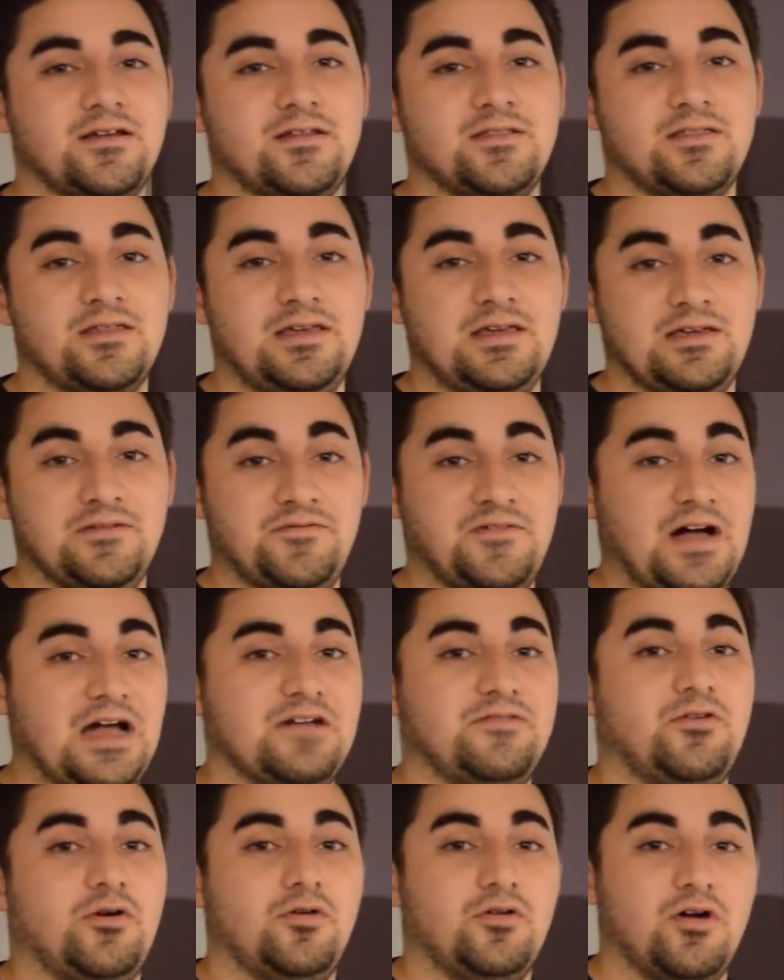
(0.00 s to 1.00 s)
the
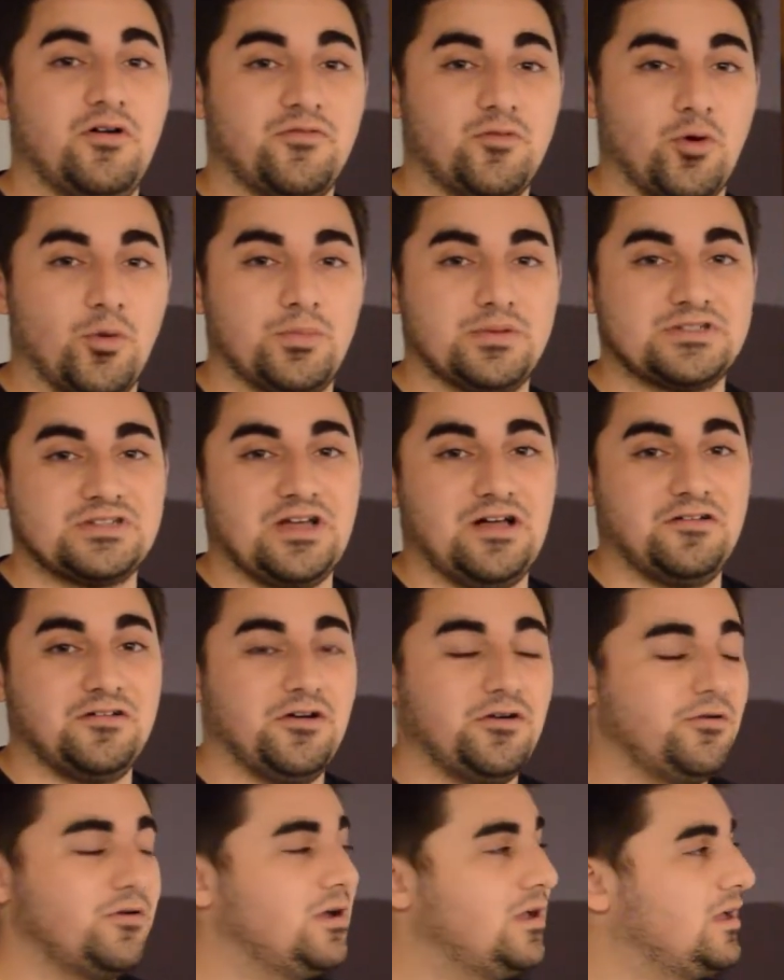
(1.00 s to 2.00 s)
5-hole of
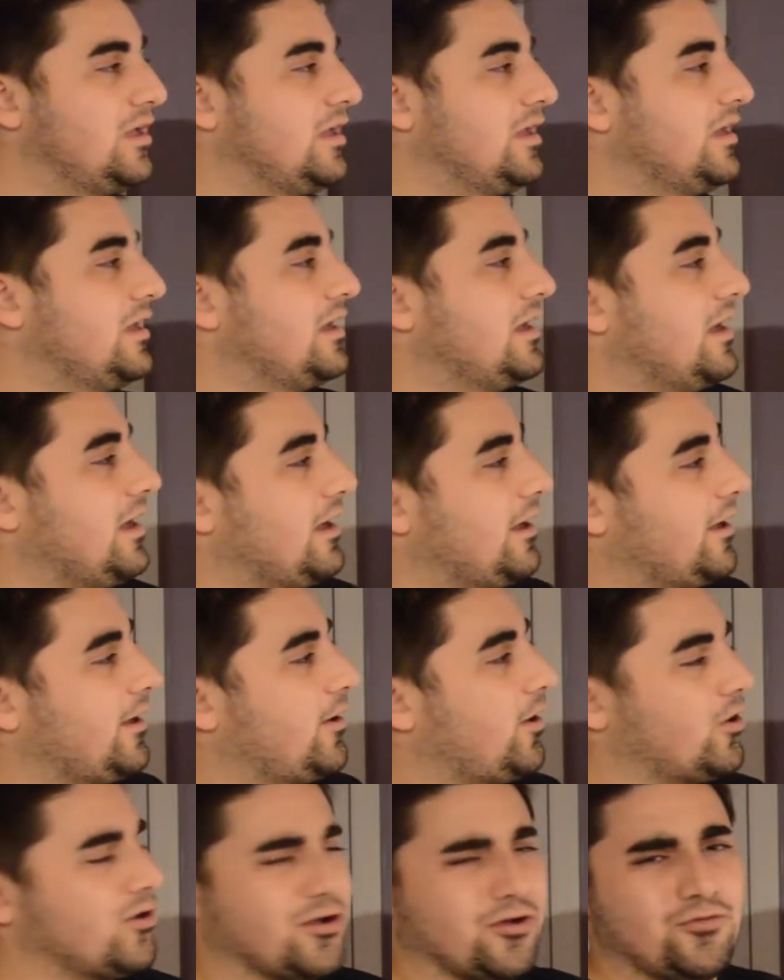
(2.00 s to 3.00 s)
Corpusalo
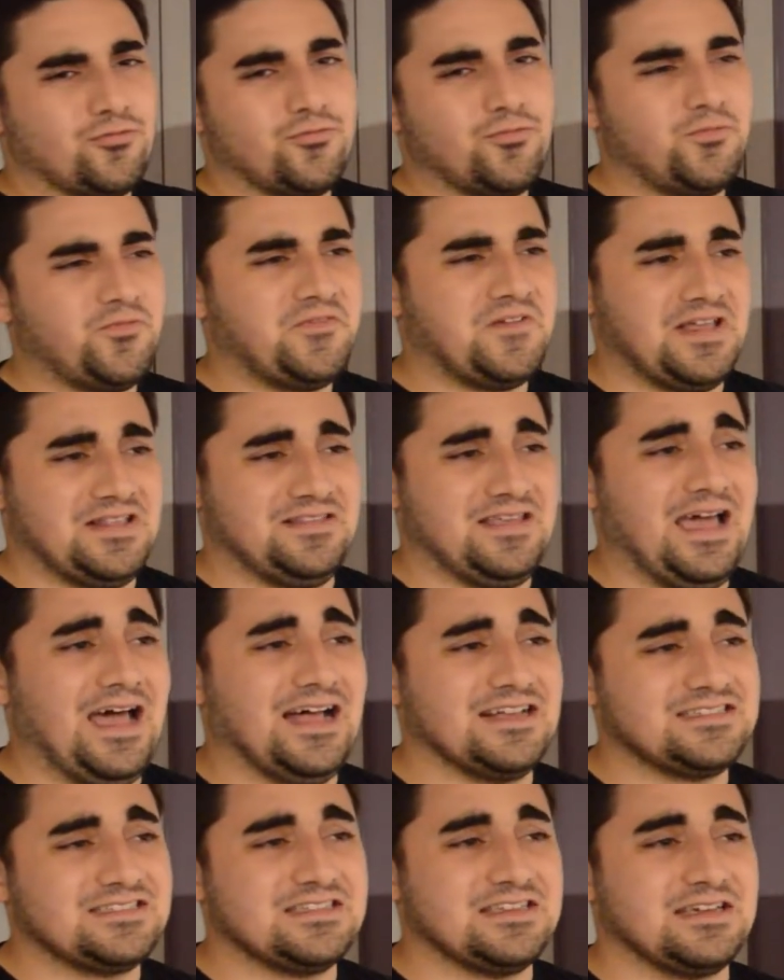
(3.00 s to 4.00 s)
on a
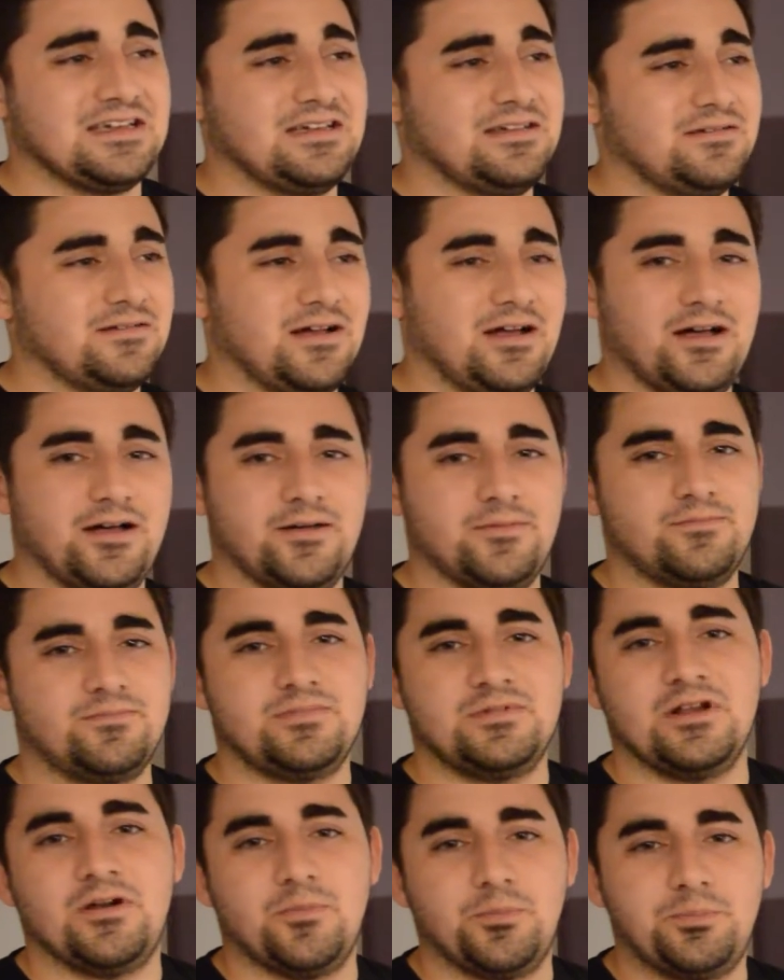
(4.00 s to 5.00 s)
fantastic
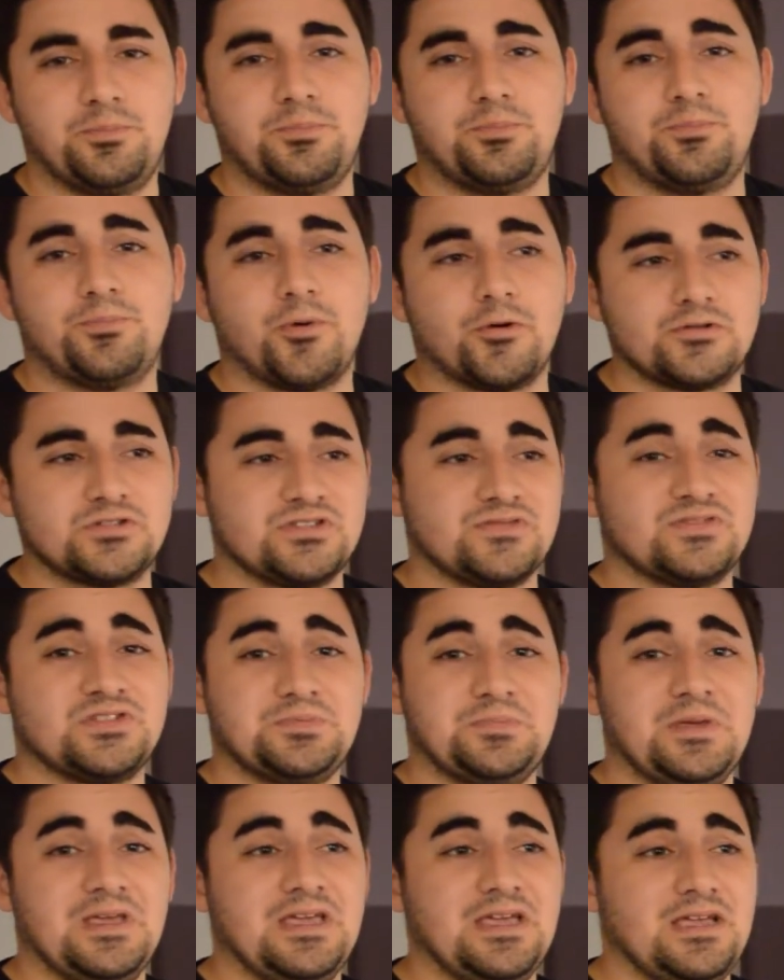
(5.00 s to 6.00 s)
burst of
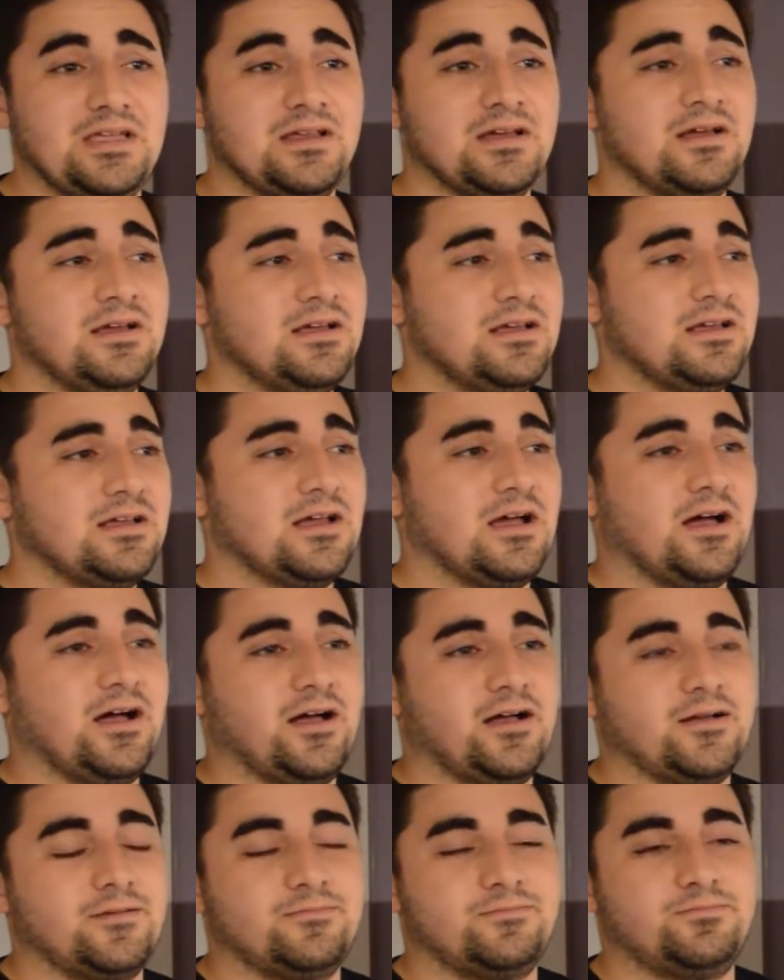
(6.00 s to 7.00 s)
speed,
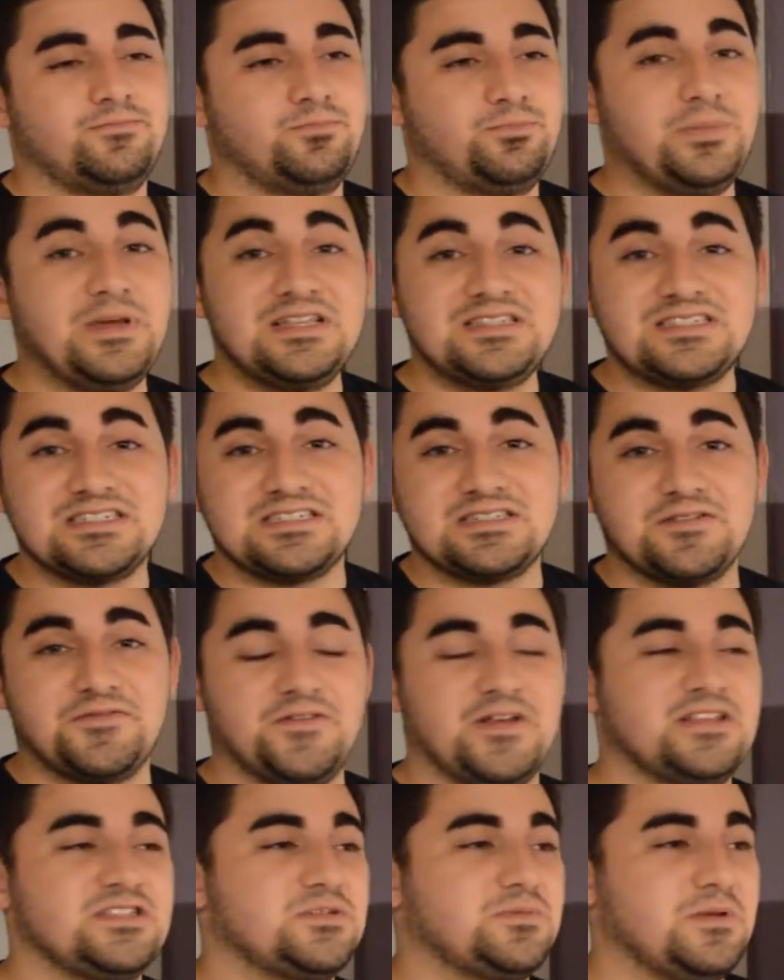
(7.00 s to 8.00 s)
beats his
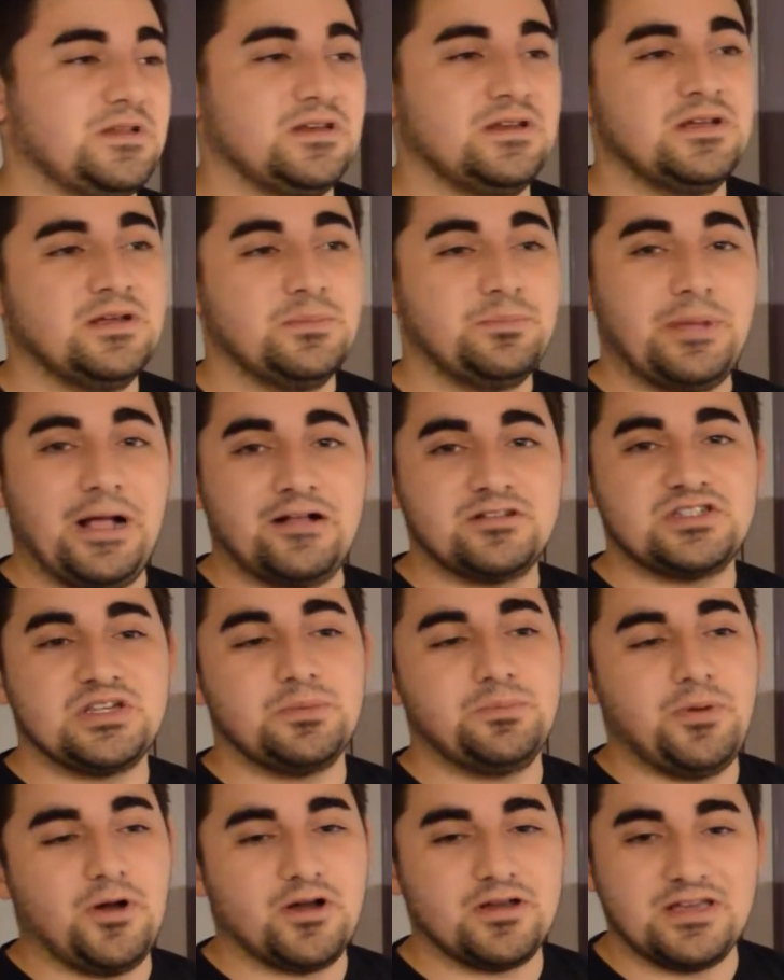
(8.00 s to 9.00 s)
defenseman,
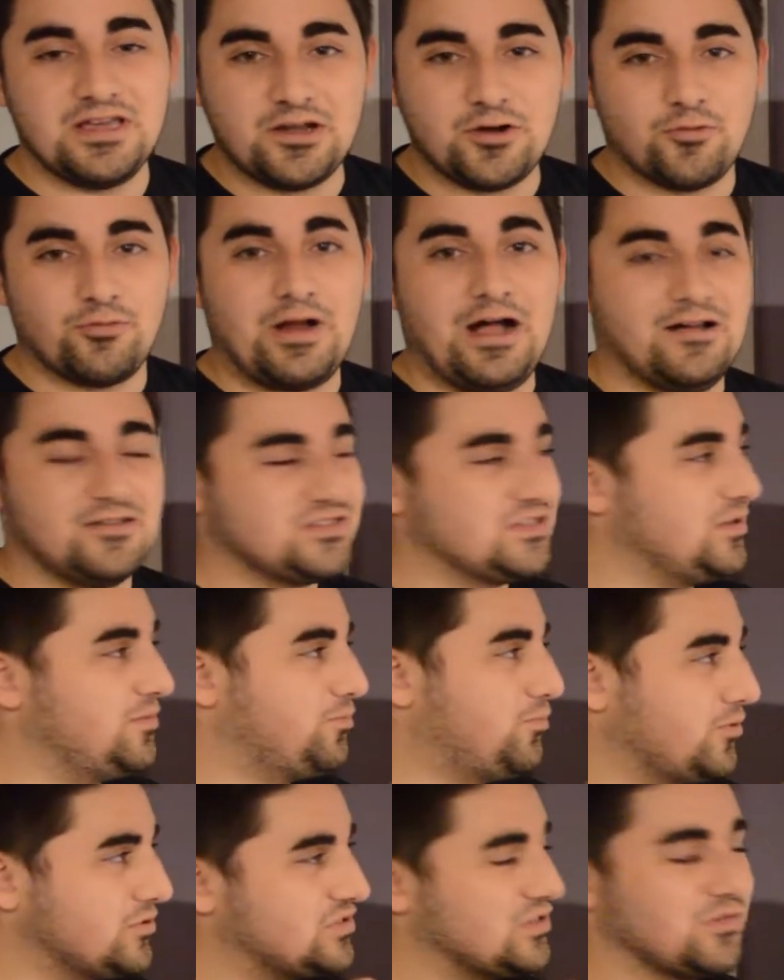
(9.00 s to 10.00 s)
bouncing puck, he corrals
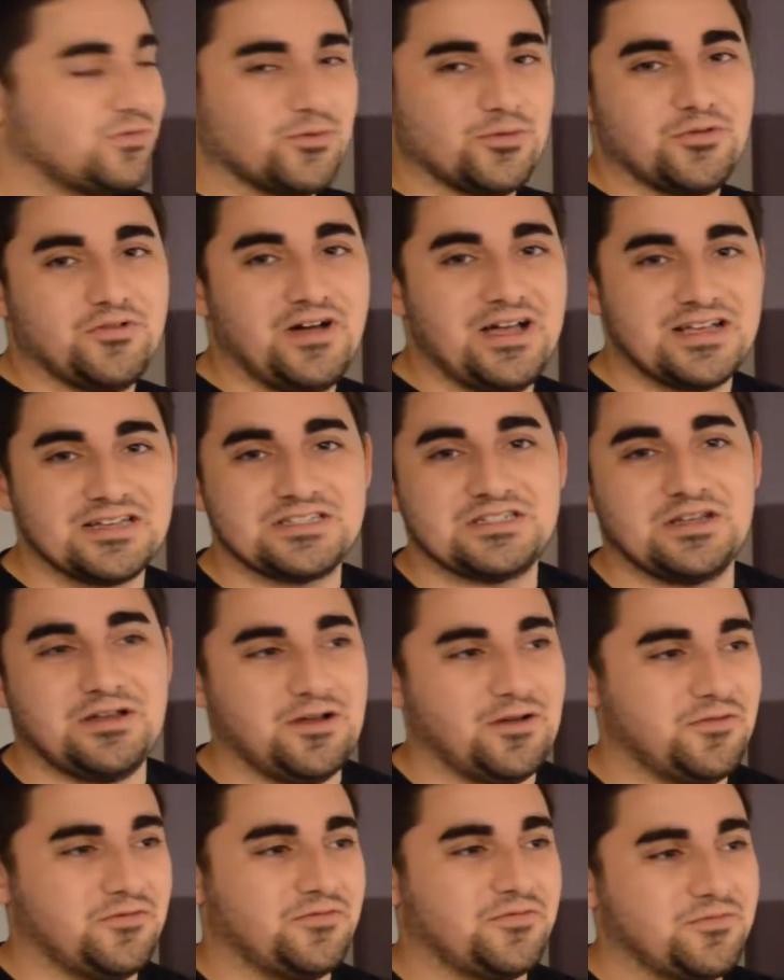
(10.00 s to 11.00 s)
it, puts it through the legs
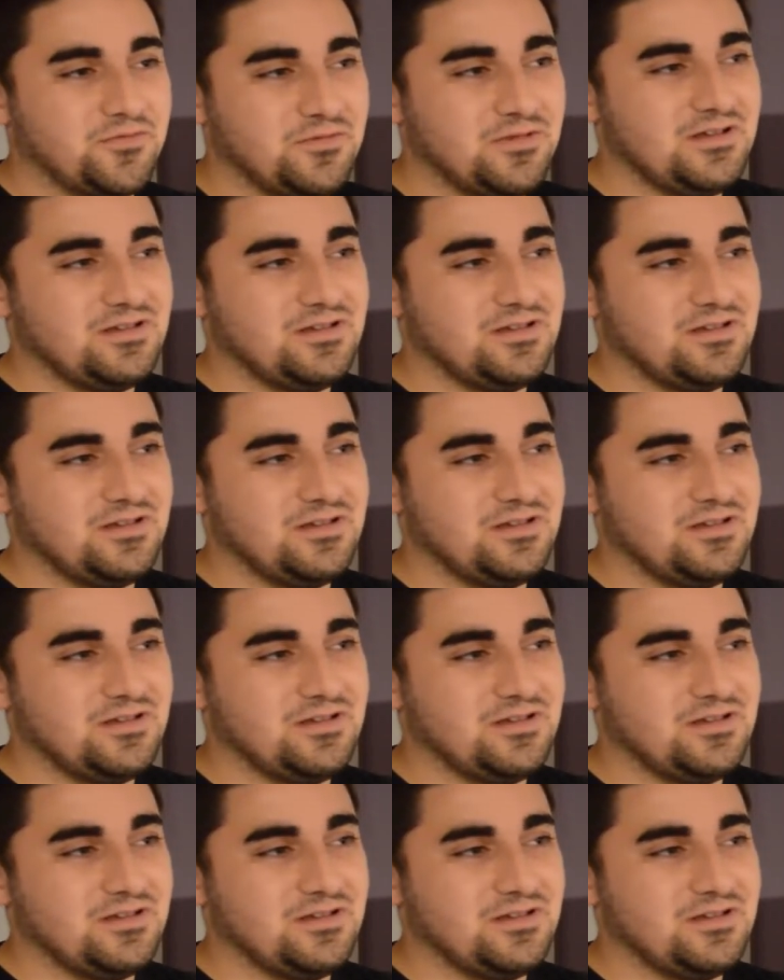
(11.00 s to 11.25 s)
of